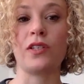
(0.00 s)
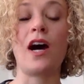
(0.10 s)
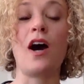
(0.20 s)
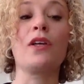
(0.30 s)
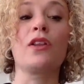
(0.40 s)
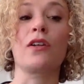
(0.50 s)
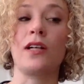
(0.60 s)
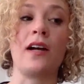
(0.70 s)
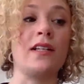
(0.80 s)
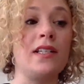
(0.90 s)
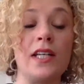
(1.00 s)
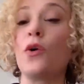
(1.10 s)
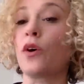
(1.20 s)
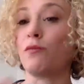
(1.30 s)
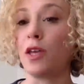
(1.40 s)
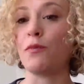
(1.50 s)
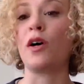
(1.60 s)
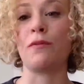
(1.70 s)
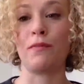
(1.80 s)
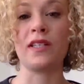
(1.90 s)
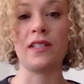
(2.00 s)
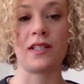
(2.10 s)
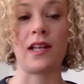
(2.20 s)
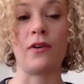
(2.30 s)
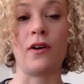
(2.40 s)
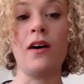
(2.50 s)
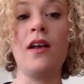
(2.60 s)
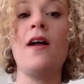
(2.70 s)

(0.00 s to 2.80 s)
to help me learn how to deal with people on a business level.